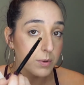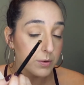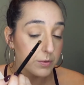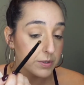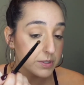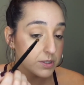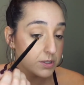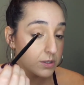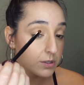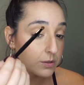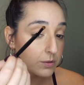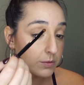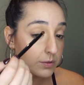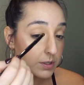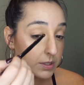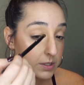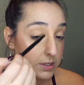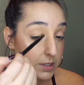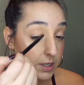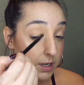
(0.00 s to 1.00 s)
going to
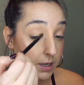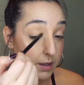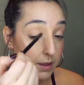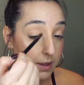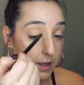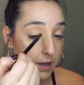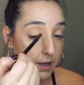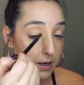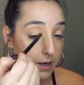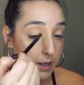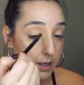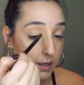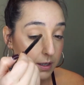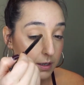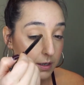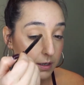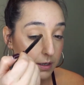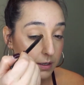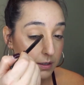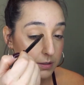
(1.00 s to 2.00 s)
tuck that
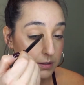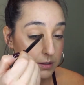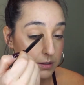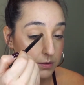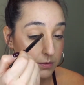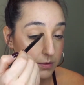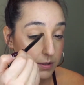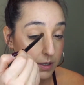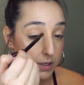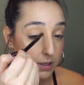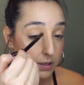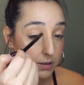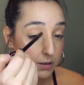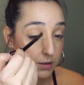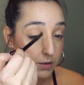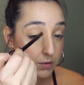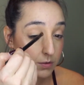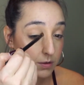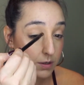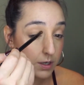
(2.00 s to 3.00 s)
in to the inner
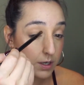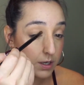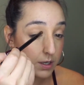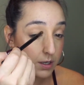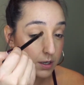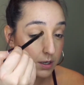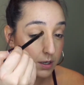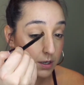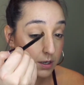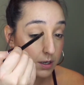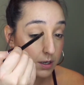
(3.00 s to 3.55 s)
corner.